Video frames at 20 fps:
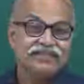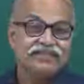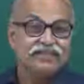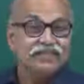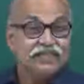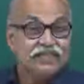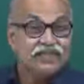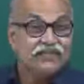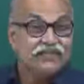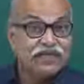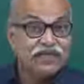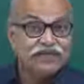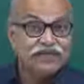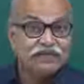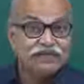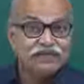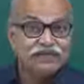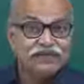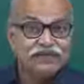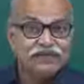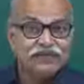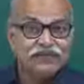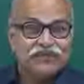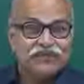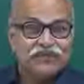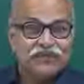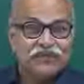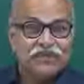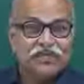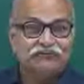each value.
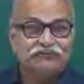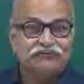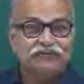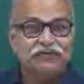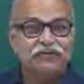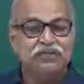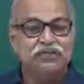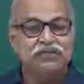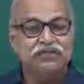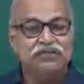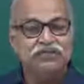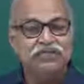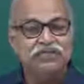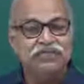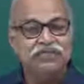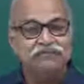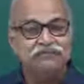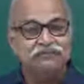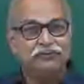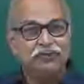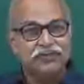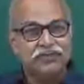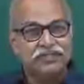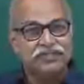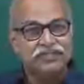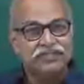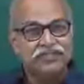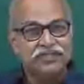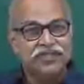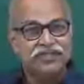So, if the
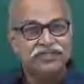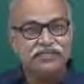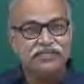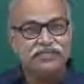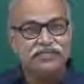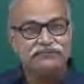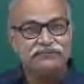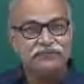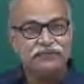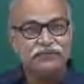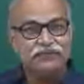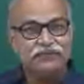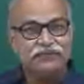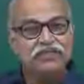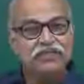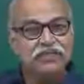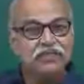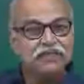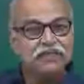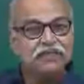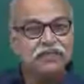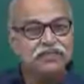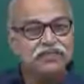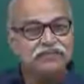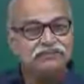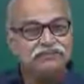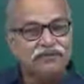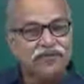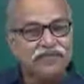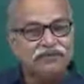voltage changes from
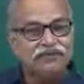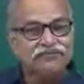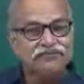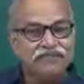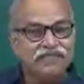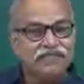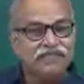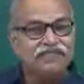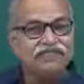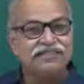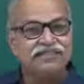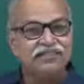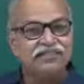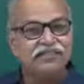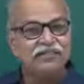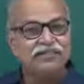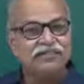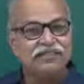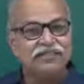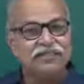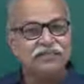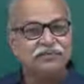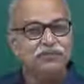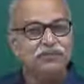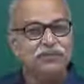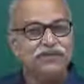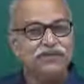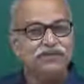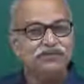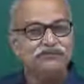3.56 to
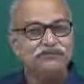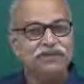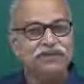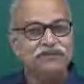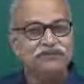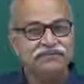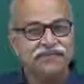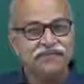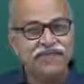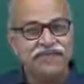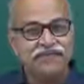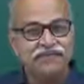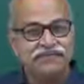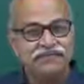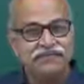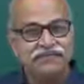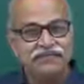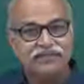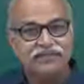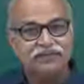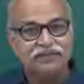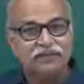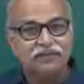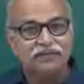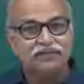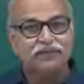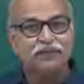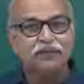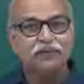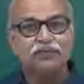3.58
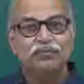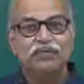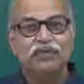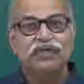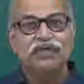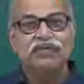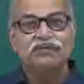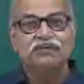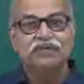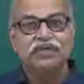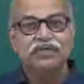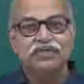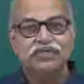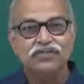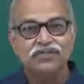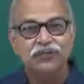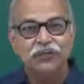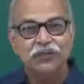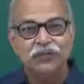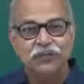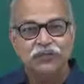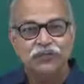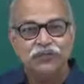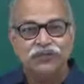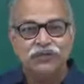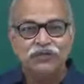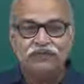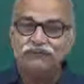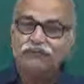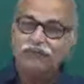or 4.12,
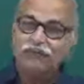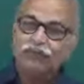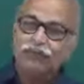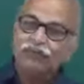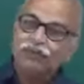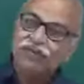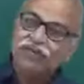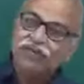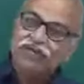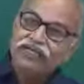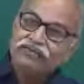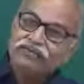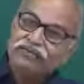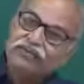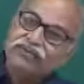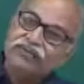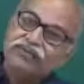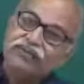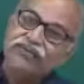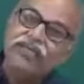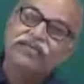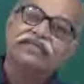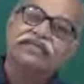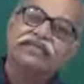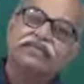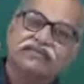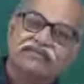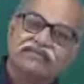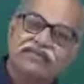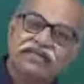4.12 has
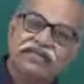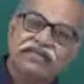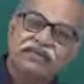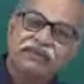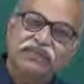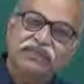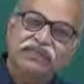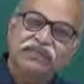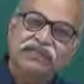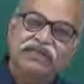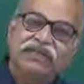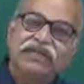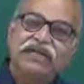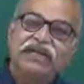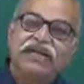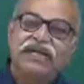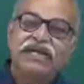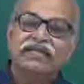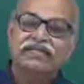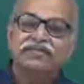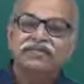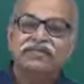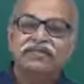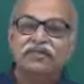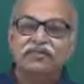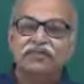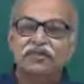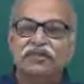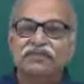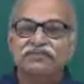a different meaning and
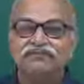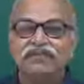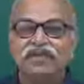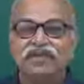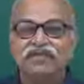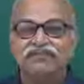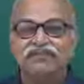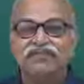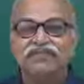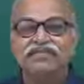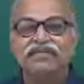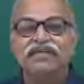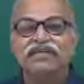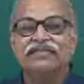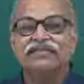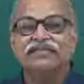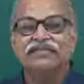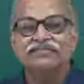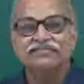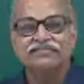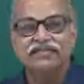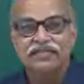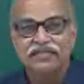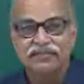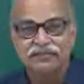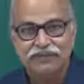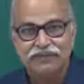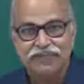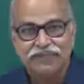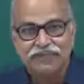3.58 has a
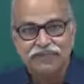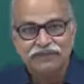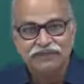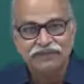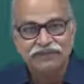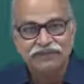different meaning.